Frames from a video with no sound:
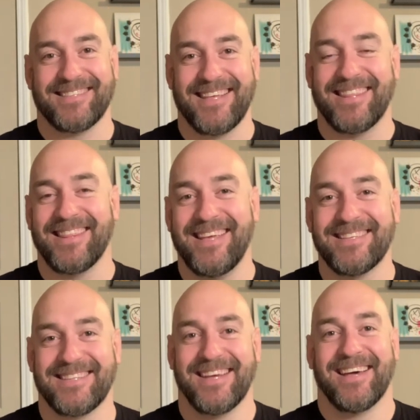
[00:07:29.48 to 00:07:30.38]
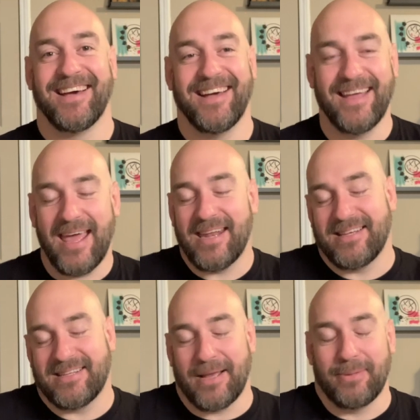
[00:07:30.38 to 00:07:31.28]
to say the least. Uh, it had a
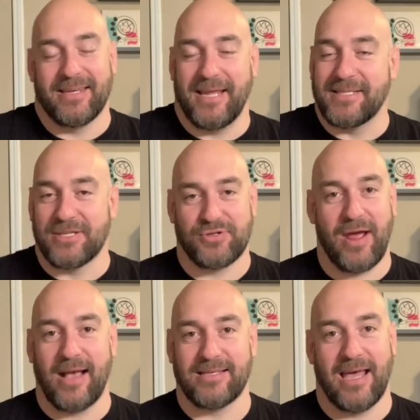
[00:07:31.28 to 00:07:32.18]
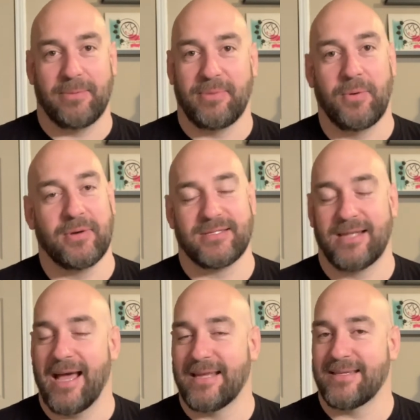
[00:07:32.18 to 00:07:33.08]
couple of decent tracks on it, but was
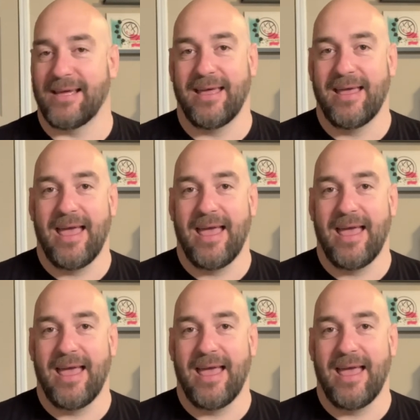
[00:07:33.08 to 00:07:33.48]
not uh,